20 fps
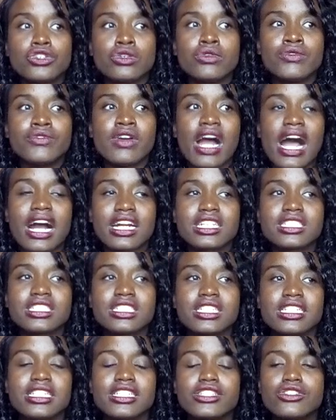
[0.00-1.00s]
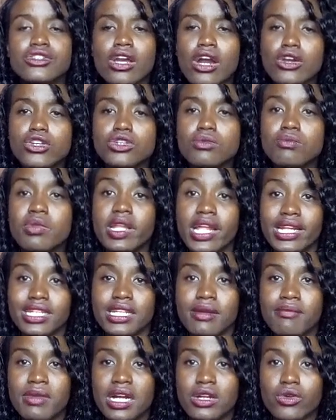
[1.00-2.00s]
you've actually, you know how you
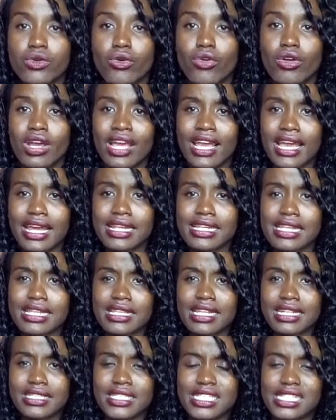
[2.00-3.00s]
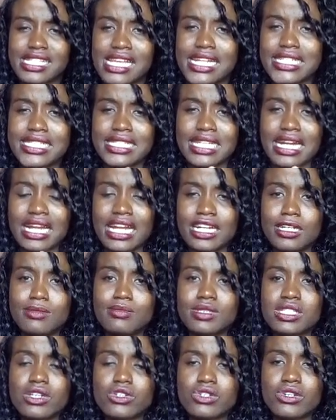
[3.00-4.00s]
blend a mango and then that scent that
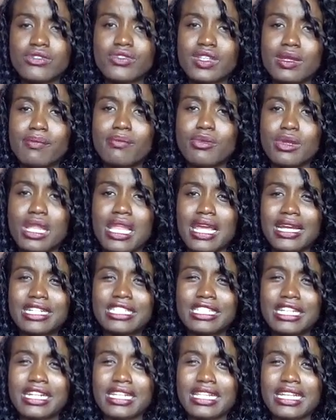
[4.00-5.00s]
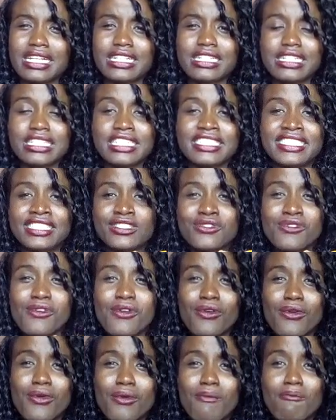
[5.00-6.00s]
comes out of the blender, like it's
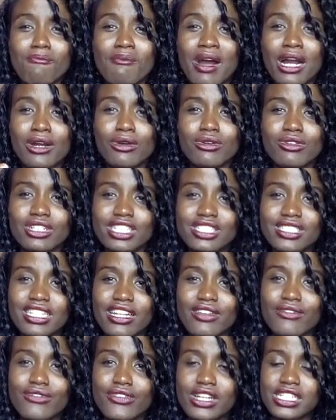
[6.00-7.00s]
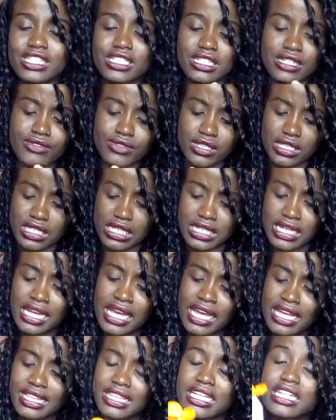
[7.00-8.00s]
so mangoish and fresh and everything.
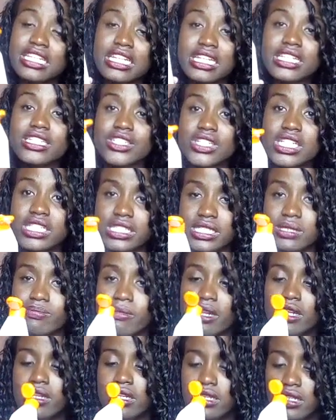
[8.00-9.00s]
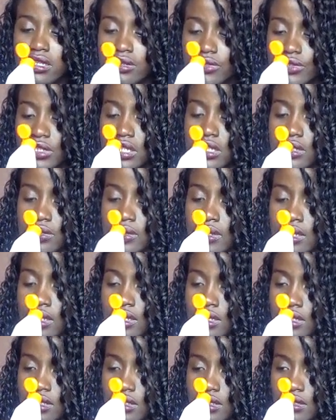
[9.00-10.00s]
They really smell really
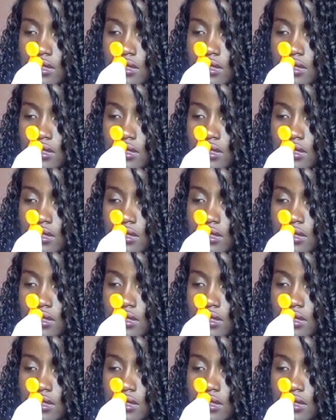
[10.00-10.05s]
good.